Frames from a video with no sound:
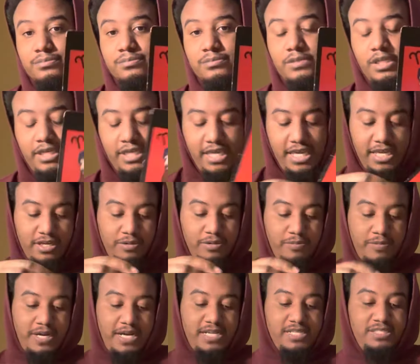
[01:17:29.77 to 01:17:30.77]
The King of
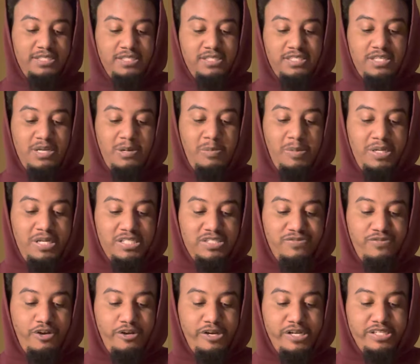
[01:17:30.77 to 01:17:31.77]
Wands is someone that's
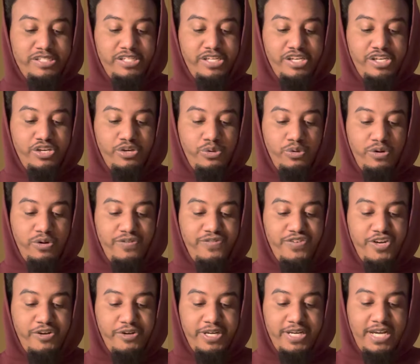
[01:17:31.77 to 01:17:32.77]
very secure,
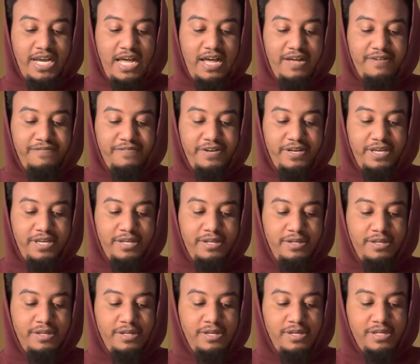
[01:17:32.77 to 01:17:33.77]
very confident.
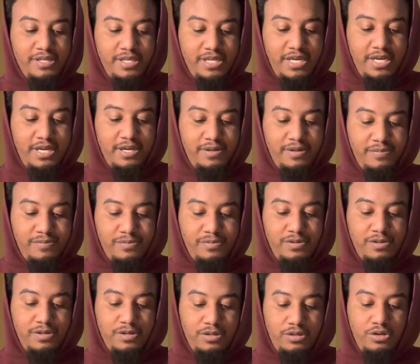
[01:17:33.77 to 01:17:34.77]
Yeah,
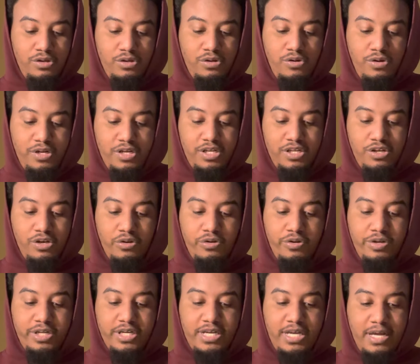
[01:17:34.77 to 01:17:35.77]
you're gonna
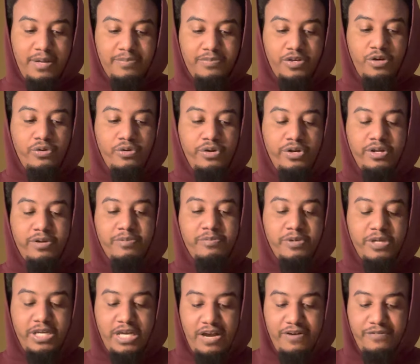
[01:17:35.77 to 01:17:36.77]

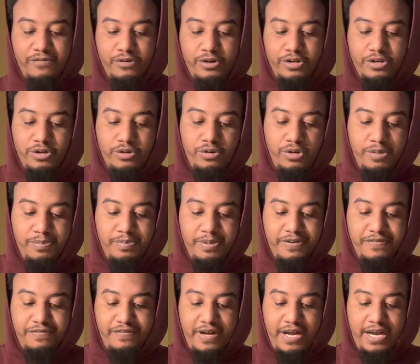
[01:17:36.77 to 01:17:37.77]
recover and you're gonna be
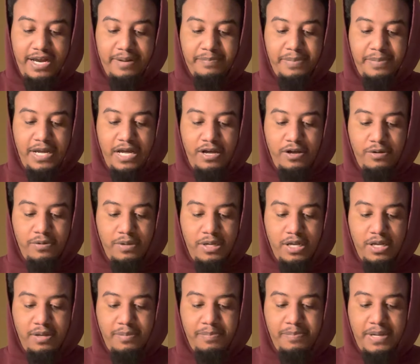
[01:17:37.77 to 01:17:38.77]
fine,
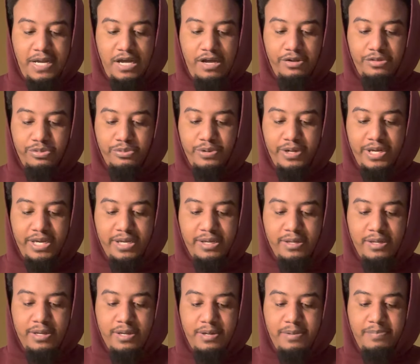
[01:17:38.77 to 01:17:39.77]
pile three.
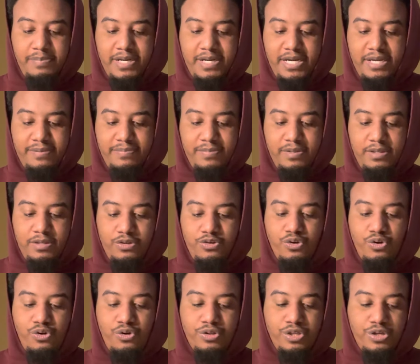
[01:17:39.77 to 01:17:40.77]
But
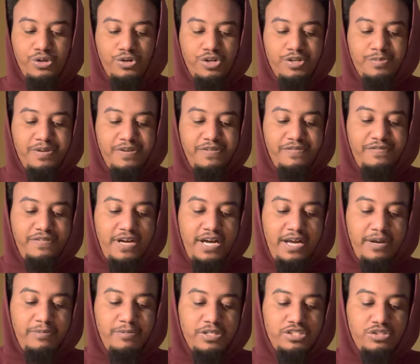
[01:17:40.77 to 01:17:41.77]
you're only gonna be
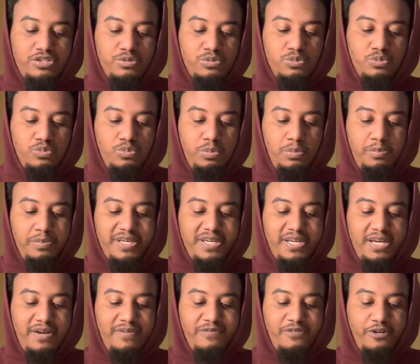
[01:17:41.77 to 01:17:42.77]
fine once you
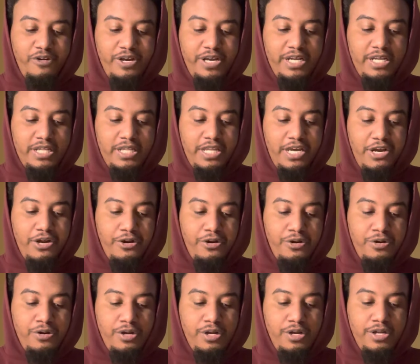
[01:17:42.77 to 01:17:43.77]
become very
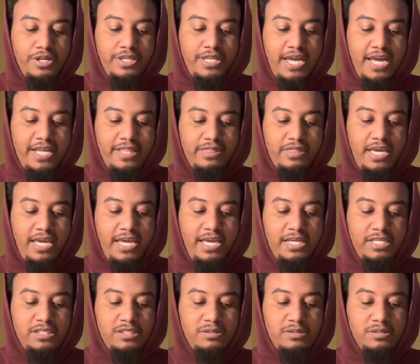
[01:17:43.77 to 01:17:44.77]
clear that
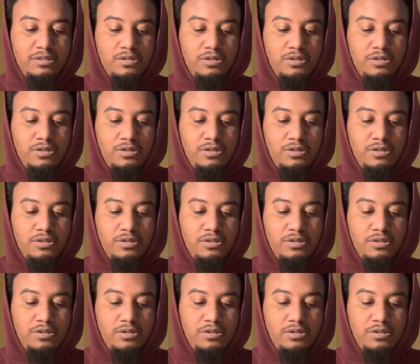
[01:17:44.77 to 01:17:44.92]
things,